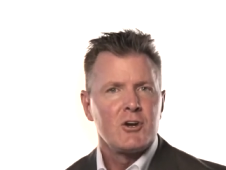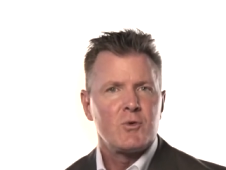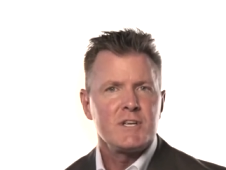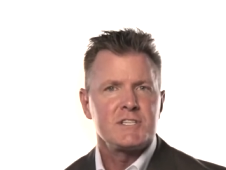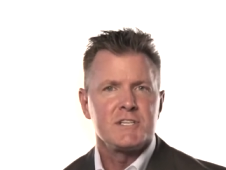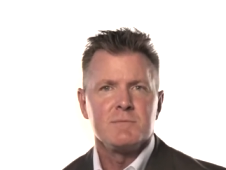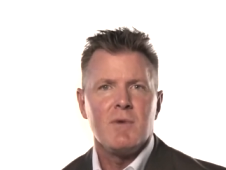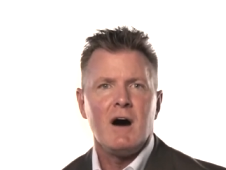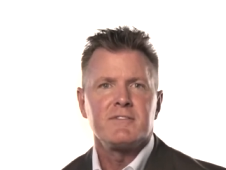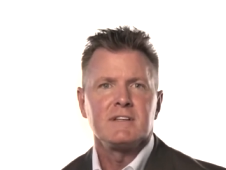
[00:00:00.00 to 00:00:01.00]
Criticism
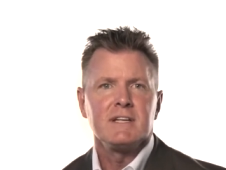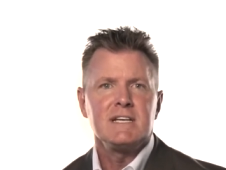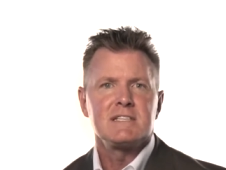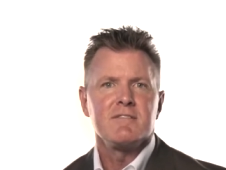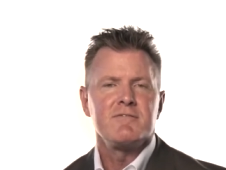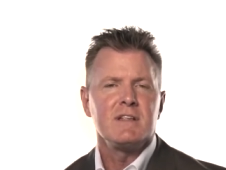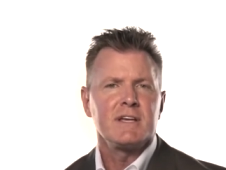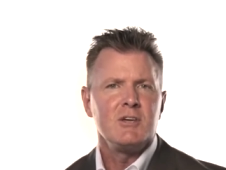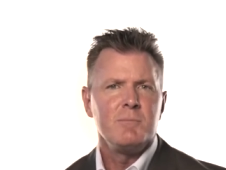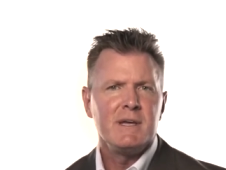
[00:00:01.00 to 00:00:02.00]
often leaves them
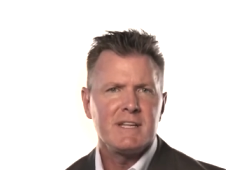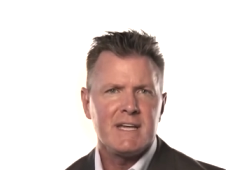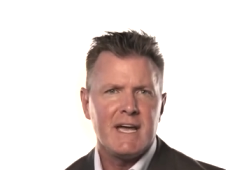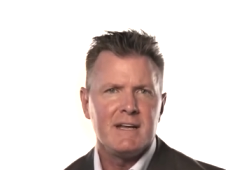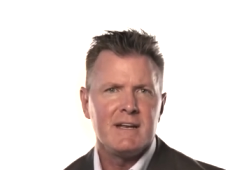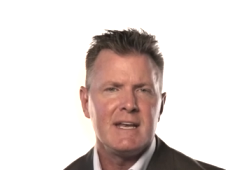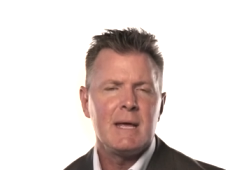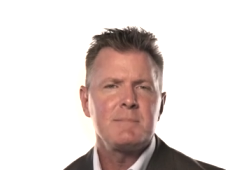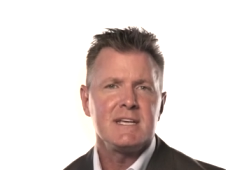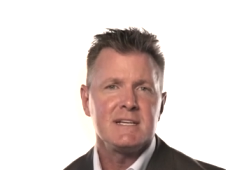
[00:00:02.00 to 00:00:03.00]
feeling humiliated and
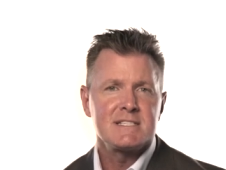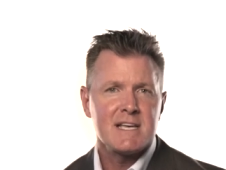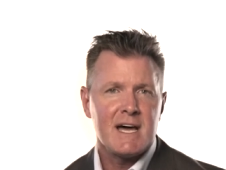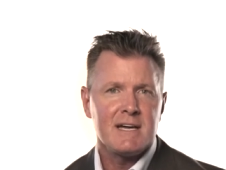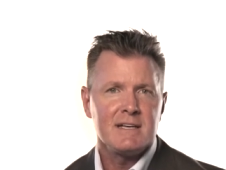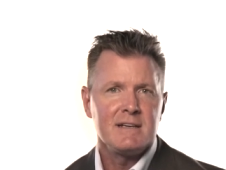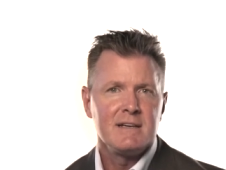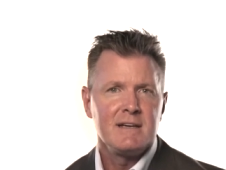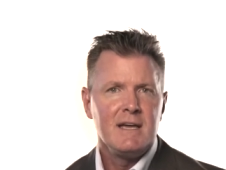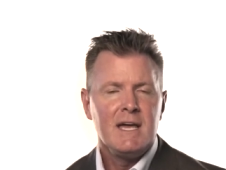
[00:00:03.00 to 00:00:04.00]
empty inside.
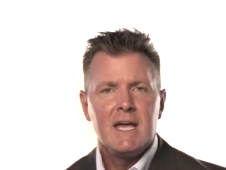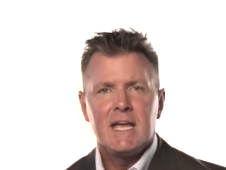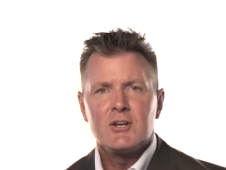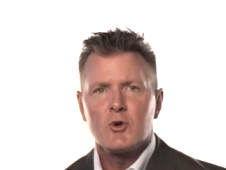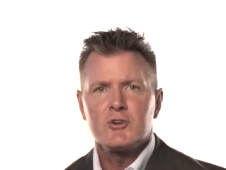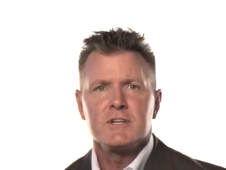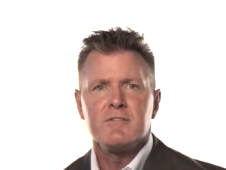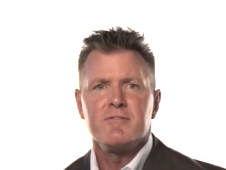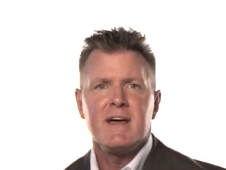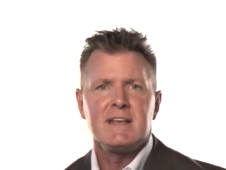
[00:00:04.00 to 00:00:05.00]
In order to
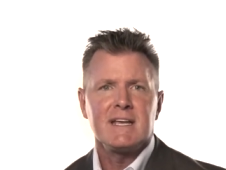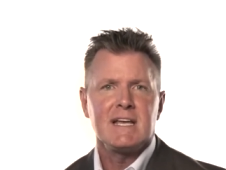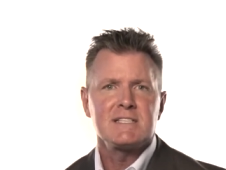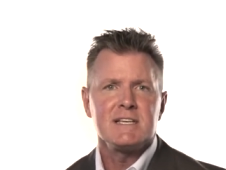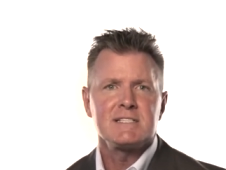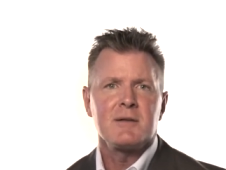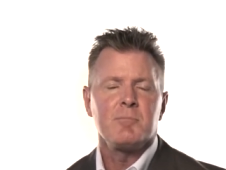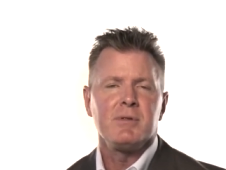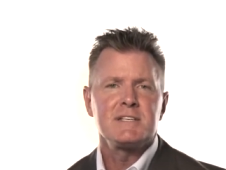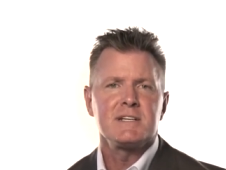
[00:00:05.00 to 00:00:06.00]
defend against these
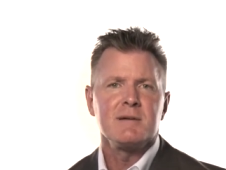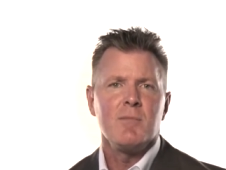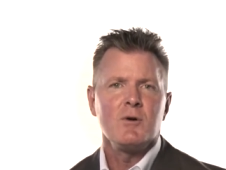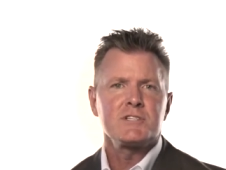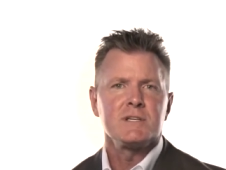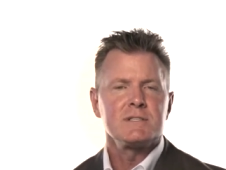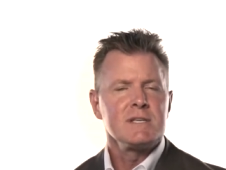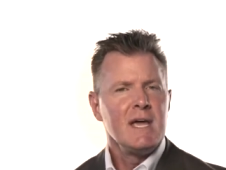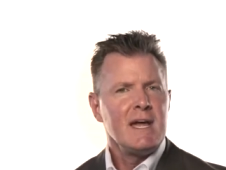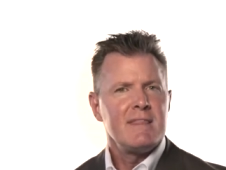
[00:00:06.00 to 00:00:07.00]
unpleasant
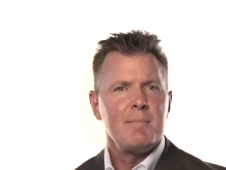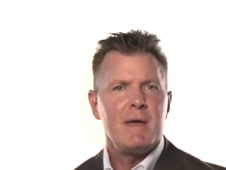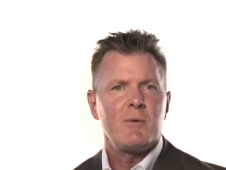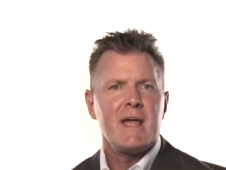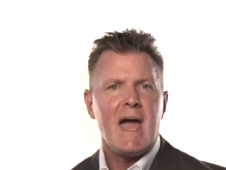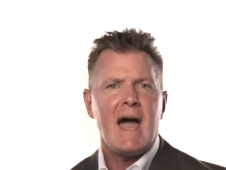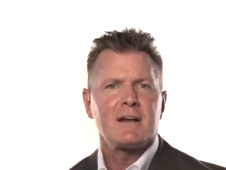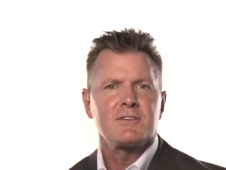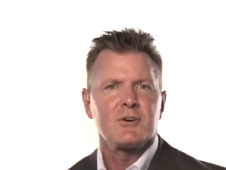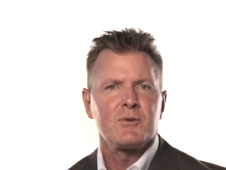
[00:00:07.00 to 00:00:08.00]
emotions, they may react to